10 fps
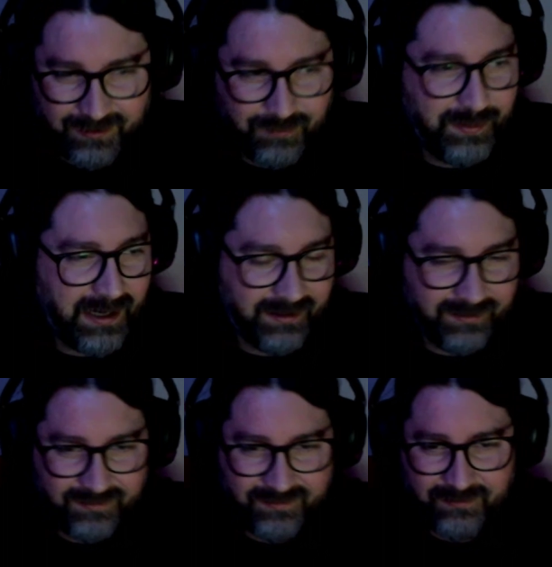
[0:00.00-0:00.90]
In the back of
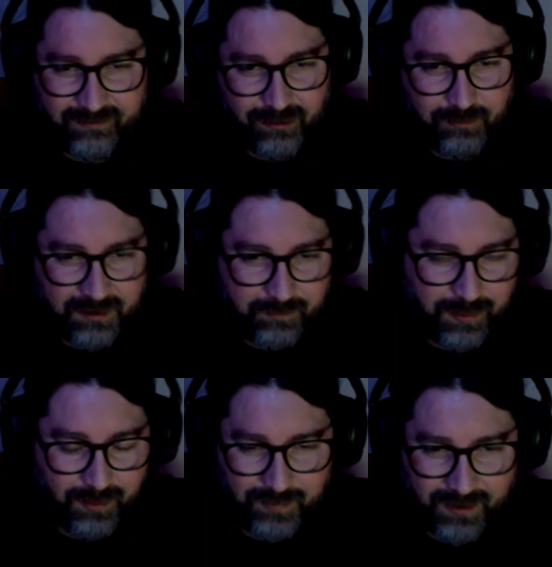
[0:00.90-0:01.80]
this is going to be
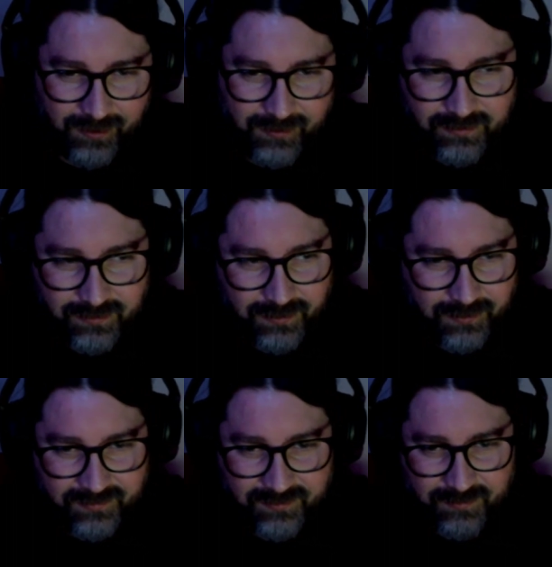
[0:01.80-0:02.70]
pumping out
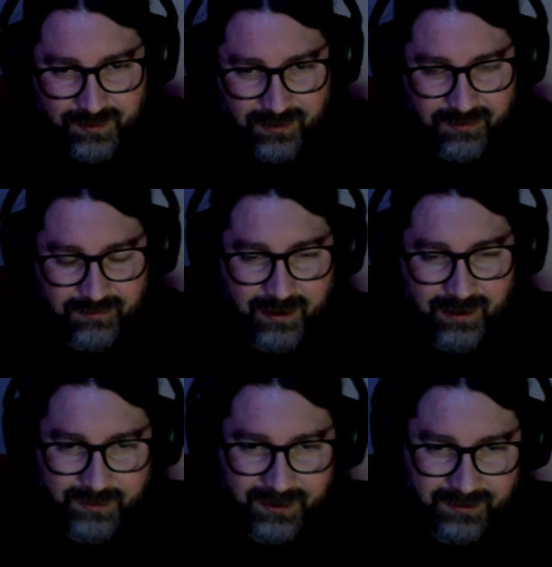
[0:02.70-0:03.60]
clones. This is going to be all
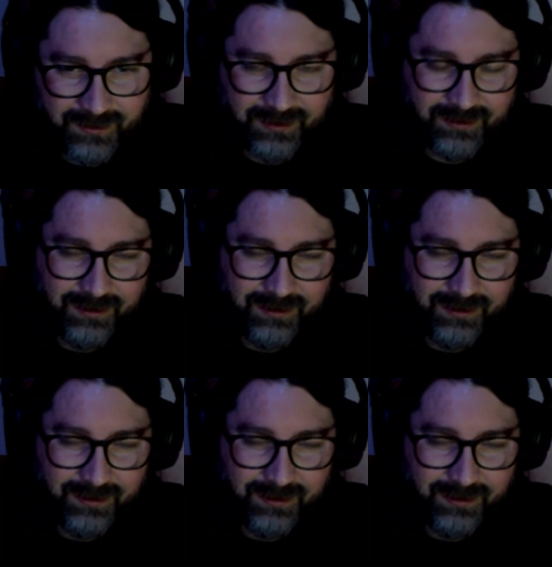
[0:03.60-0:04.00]
grimy and like